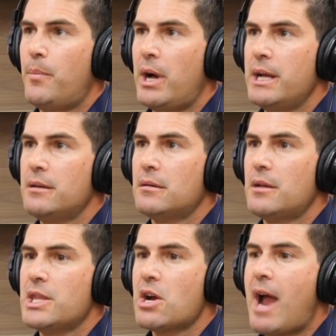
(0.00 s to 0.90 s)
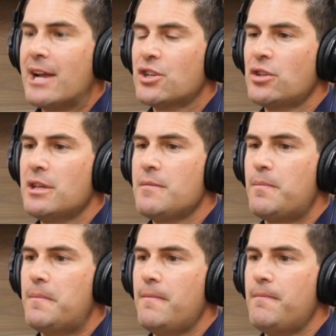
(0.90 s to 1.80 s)
but they're actually
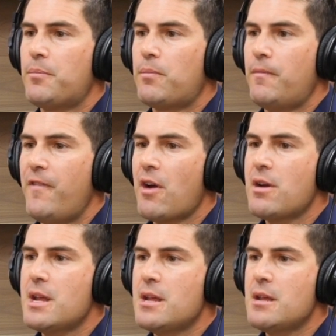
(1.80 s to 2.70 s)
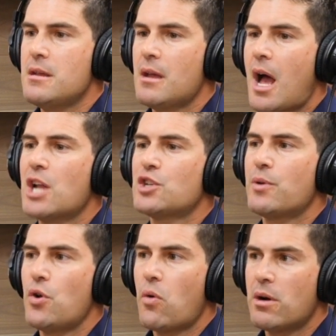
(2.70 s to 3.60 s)
very
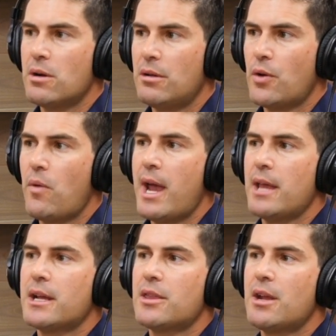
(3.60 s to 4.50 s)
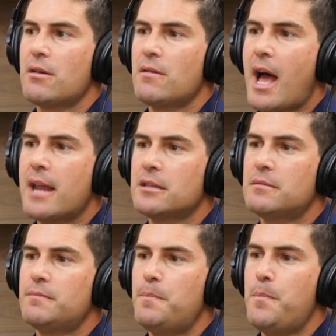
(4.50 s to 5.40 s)
entrepreneurial in a way. Like, they're not
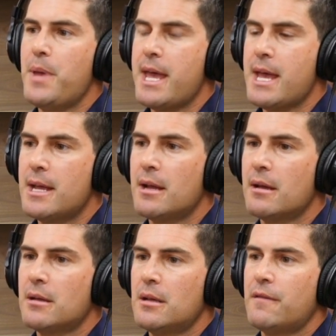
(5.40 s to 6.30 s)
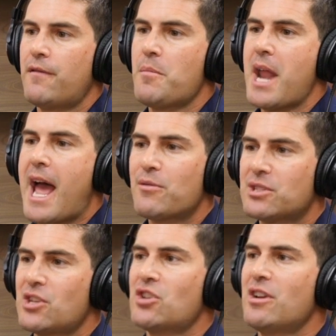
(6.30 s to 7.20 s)
as big from an
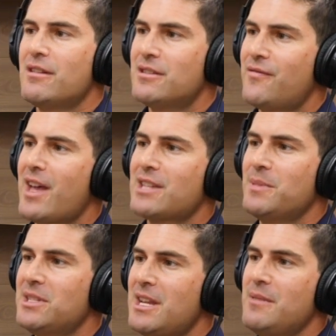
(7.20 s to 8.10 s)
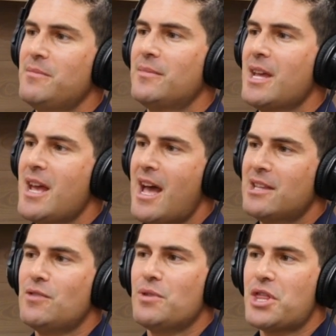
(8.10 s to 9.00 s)
acquisition and investment team
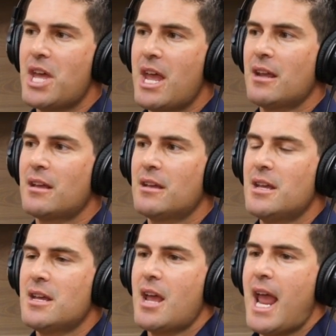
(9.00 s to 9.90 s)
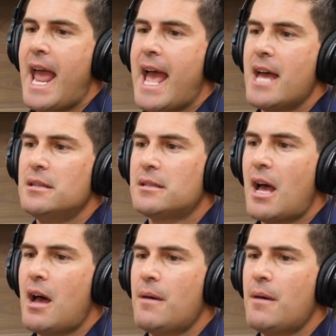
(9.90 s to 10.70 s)
as you would think. And